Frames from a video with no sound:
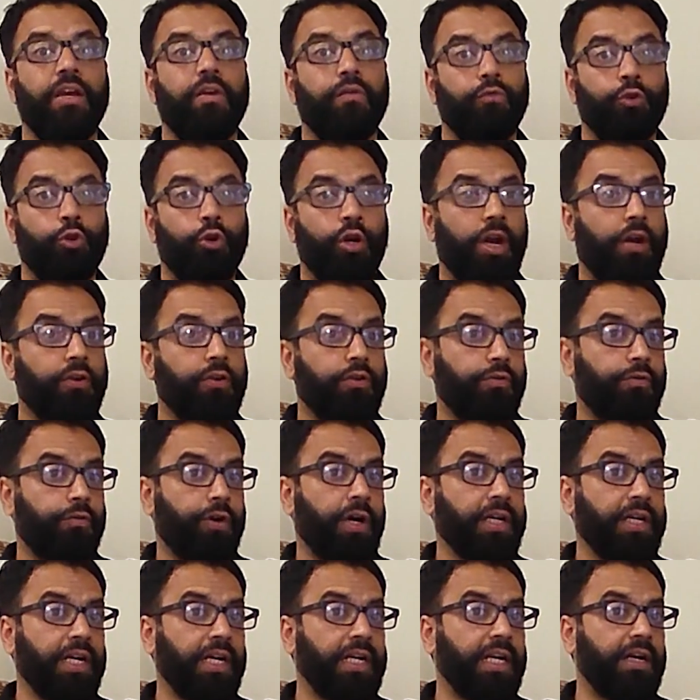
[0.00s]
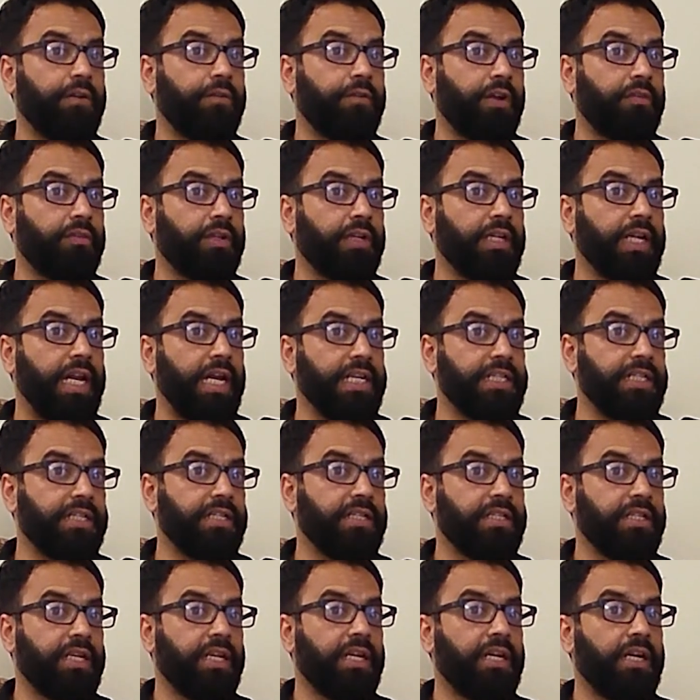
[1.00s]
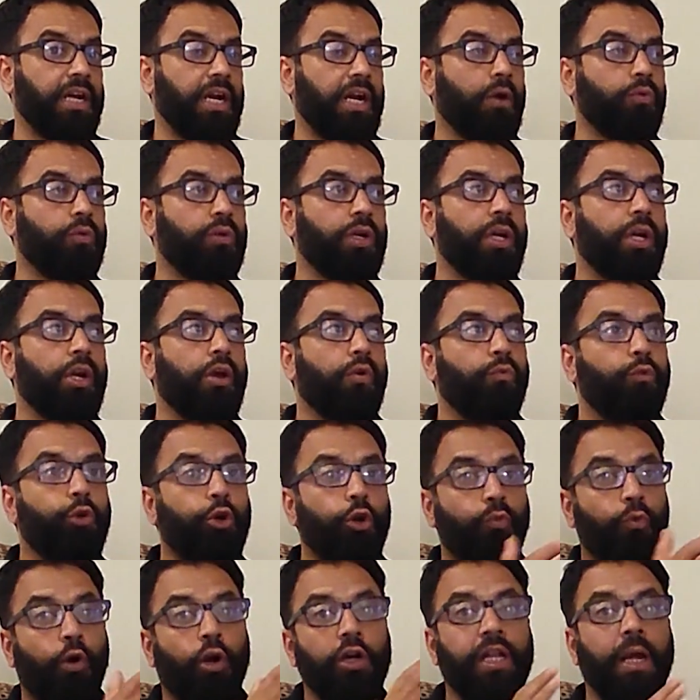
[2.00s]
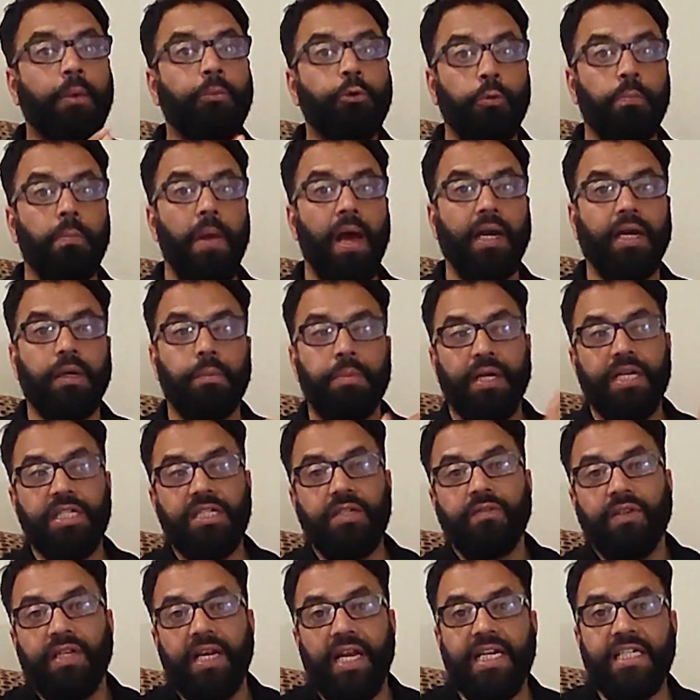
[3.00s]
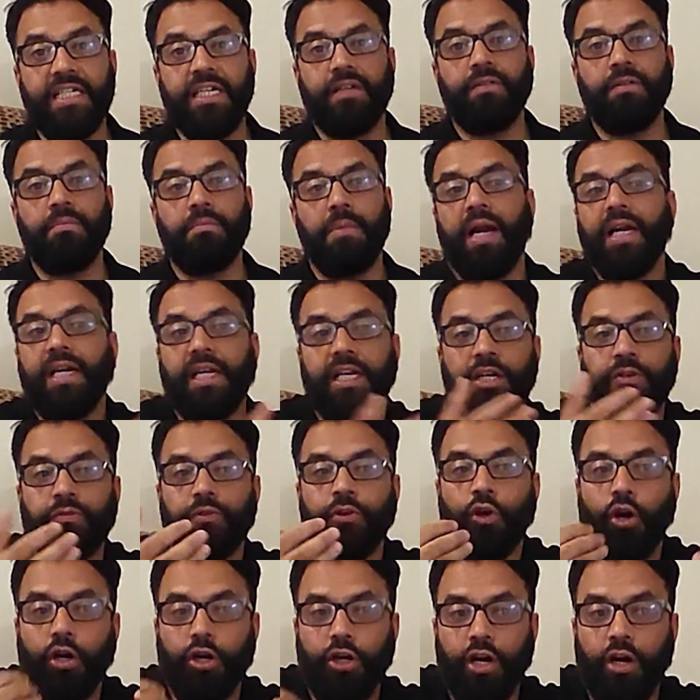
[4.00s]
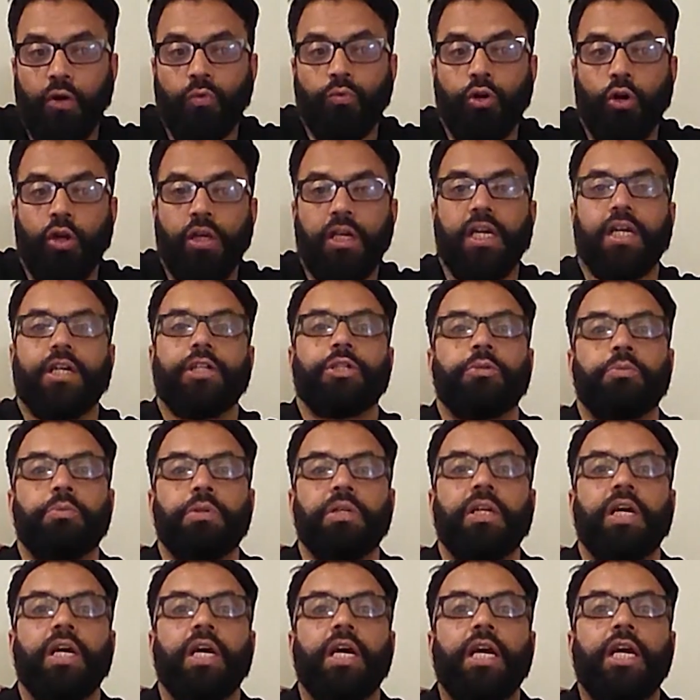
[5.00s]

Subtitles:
we don't have to forget that we have the glaciers here and around. We don't want them to melt, because if glacier will melt, it will not drown only Kashmir.